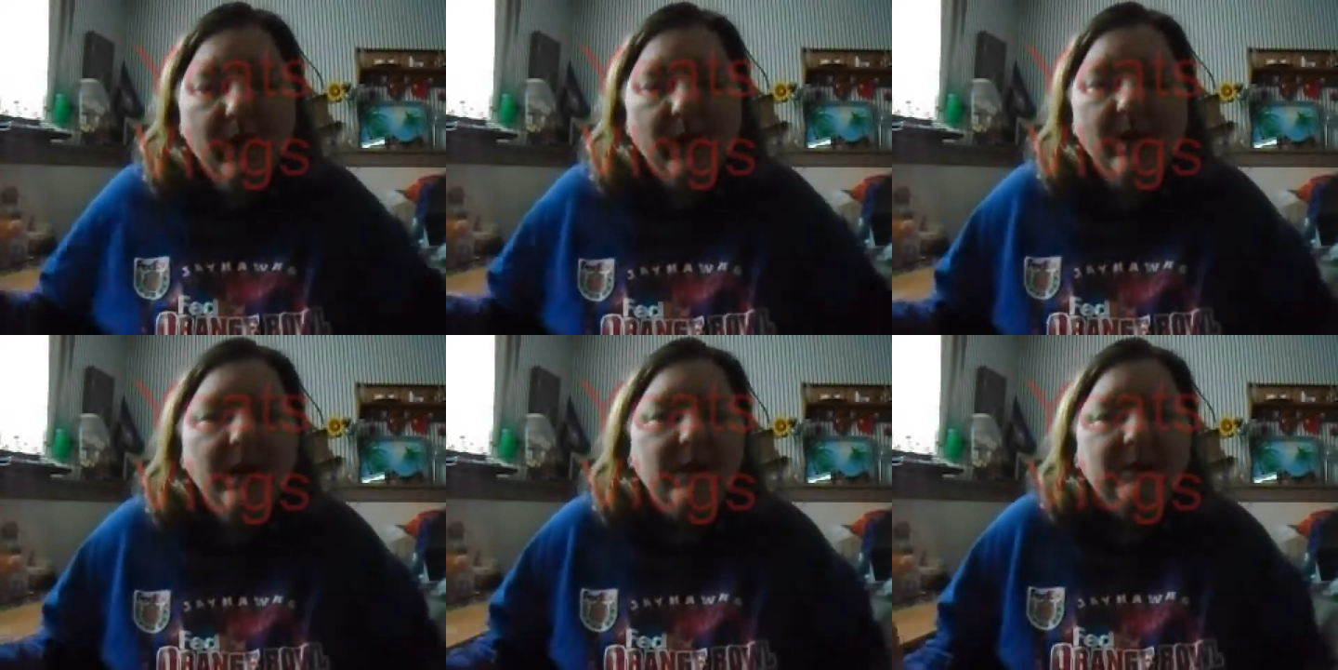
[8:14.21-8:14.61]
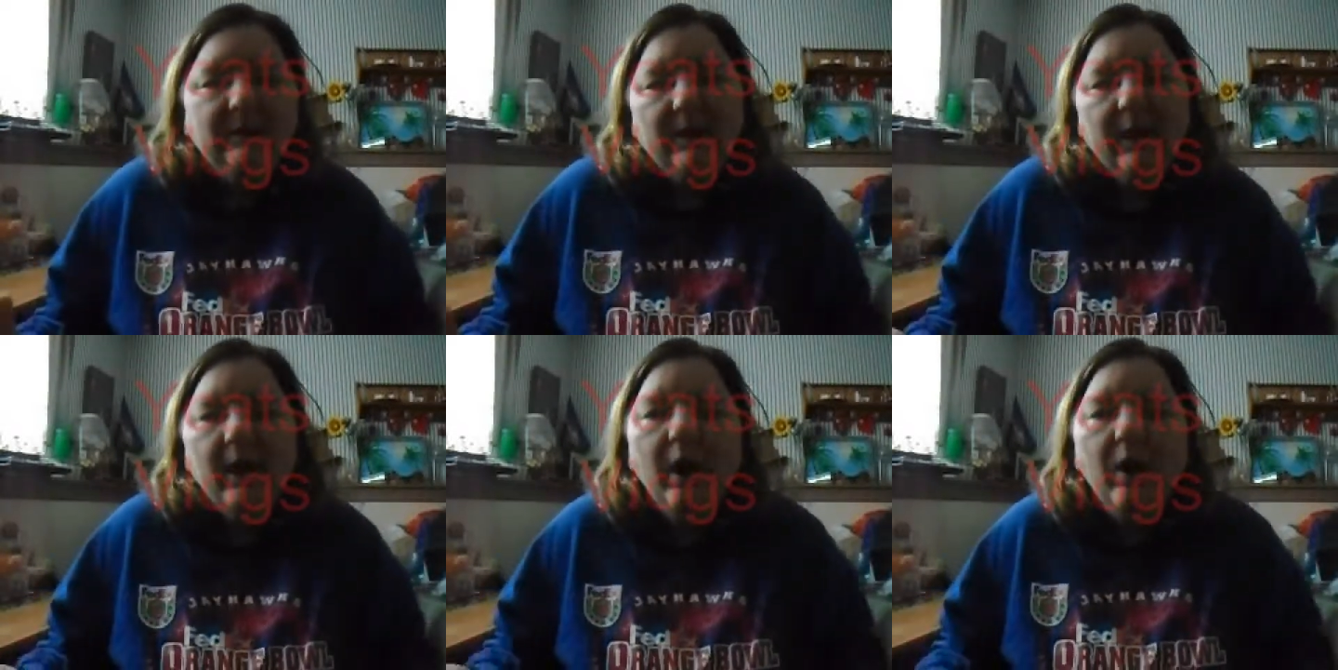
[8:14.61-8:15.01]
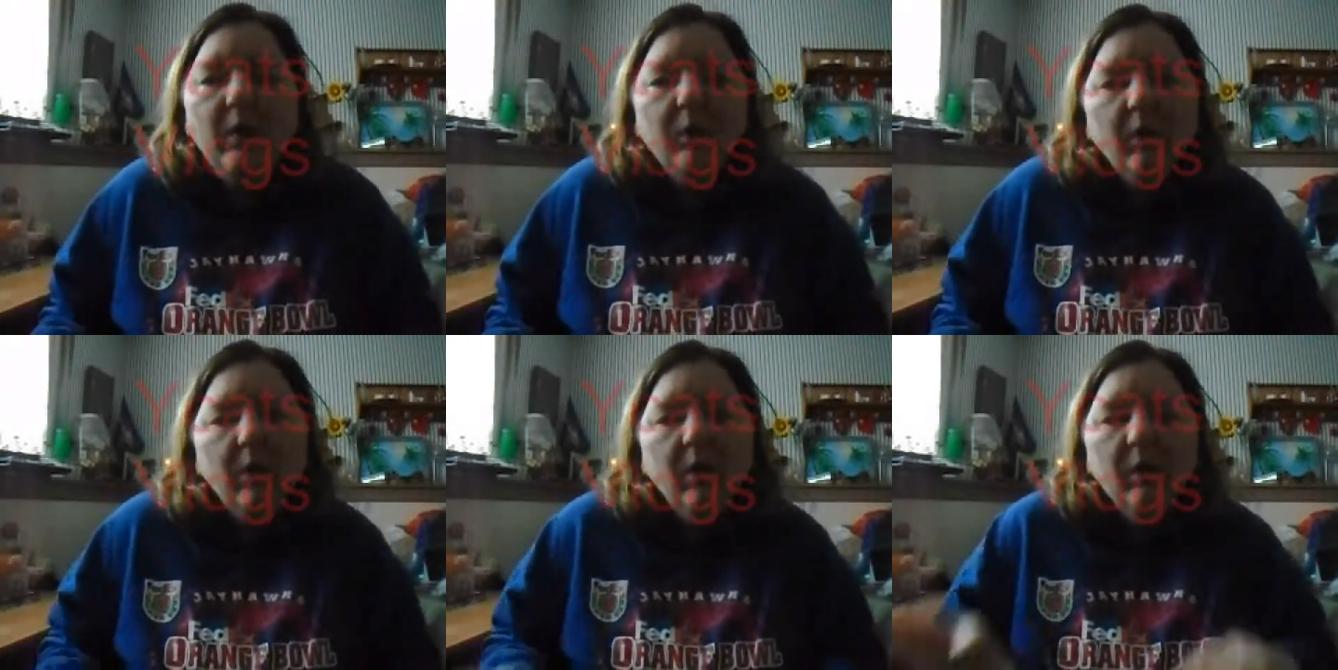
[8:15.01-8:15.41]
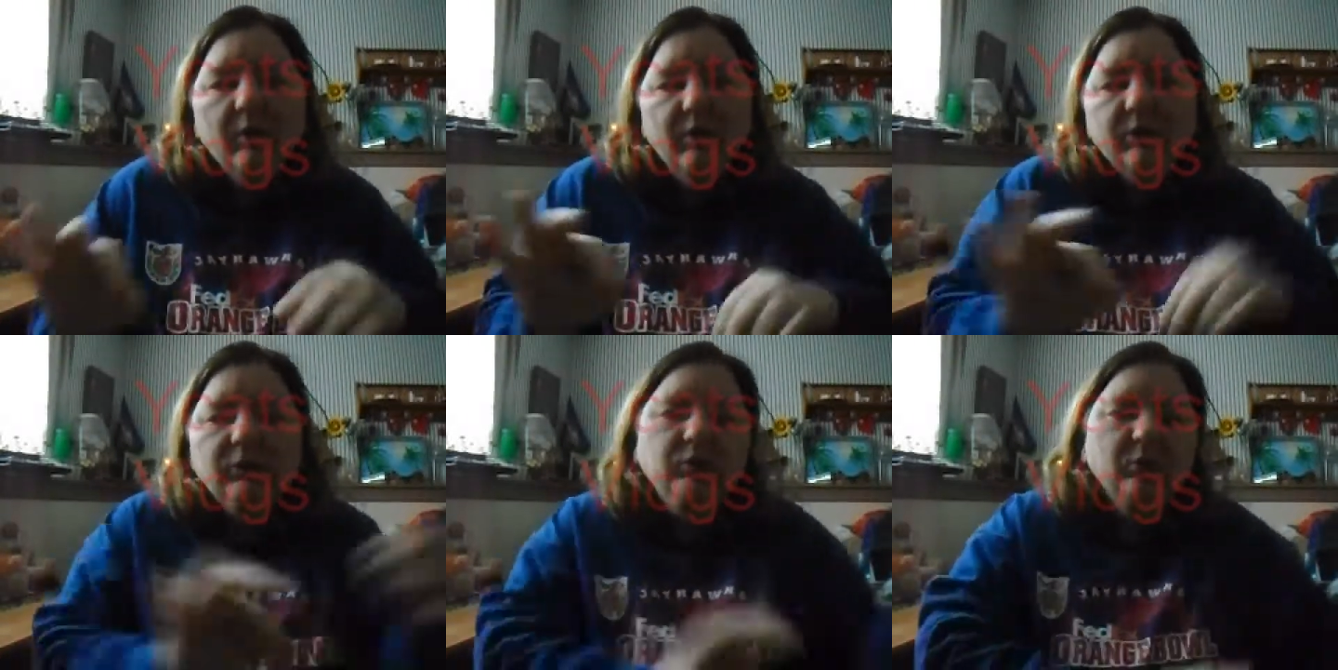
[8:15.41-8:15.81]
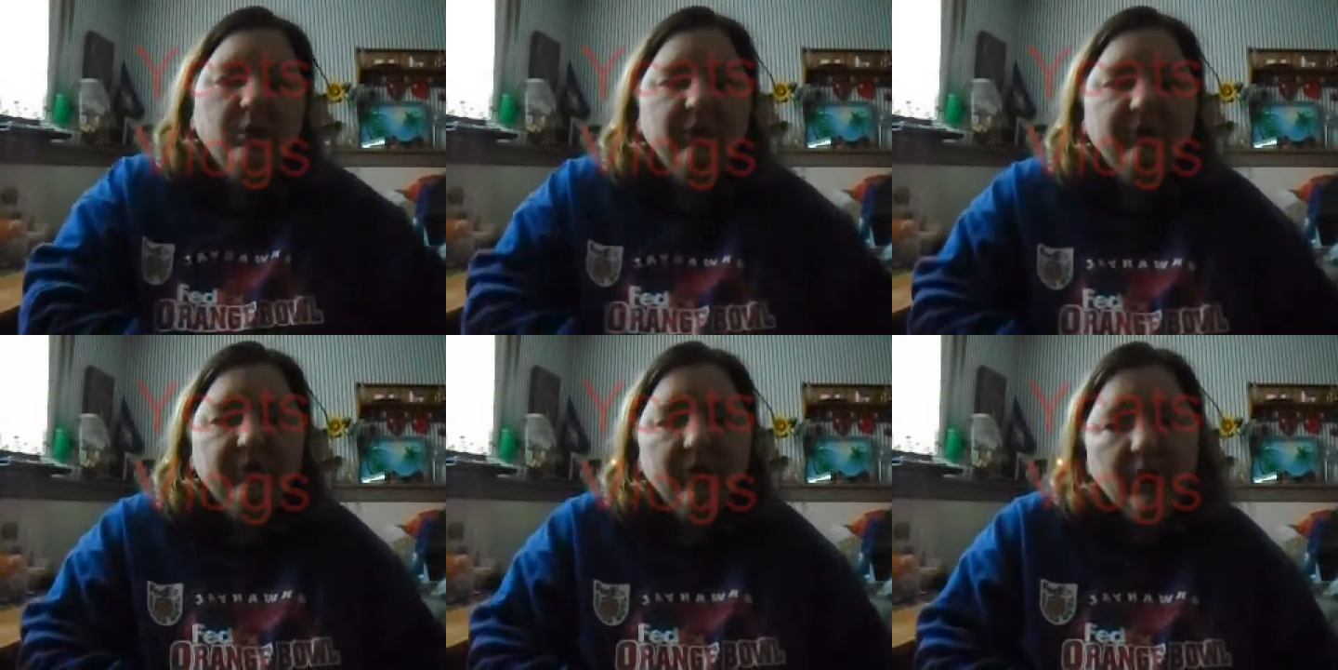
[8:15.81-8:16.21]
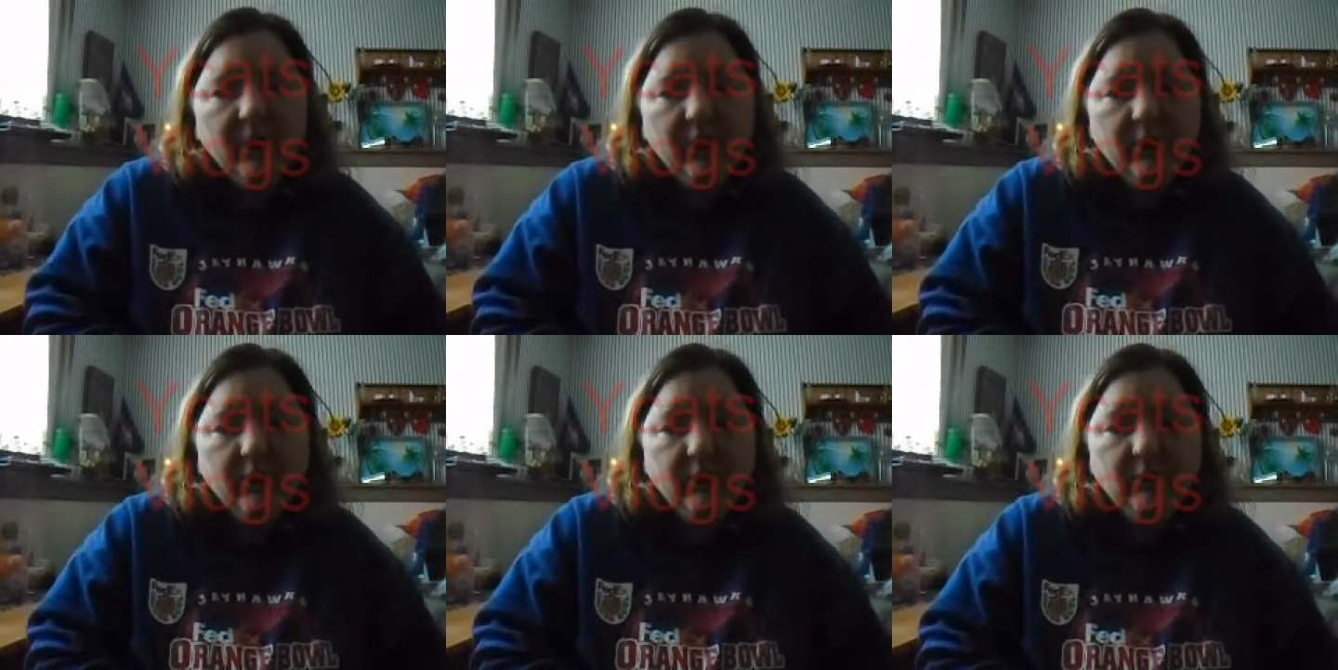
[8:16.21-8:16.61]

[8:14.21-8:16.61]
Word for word: say, well, this is only for kids.